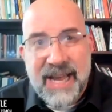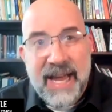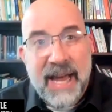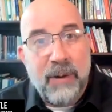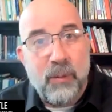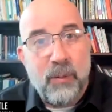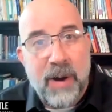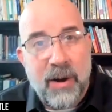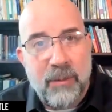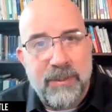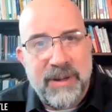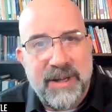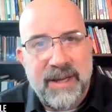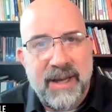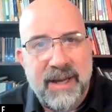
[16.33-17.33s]
and
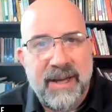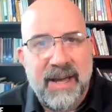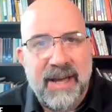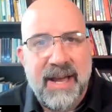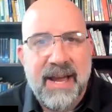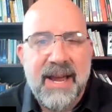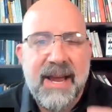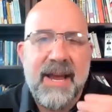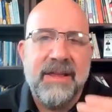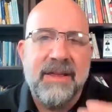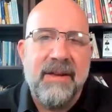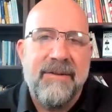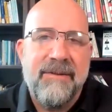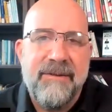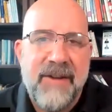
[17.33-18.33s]
well-being in
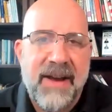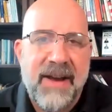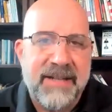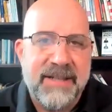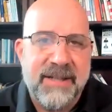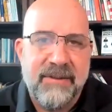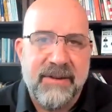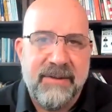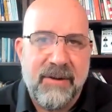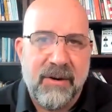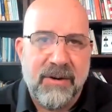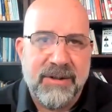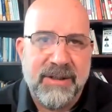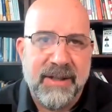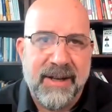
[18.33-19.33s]
the face of
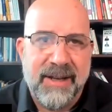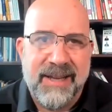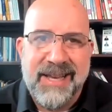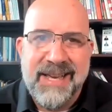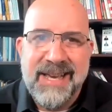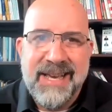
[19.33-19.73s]
adversity.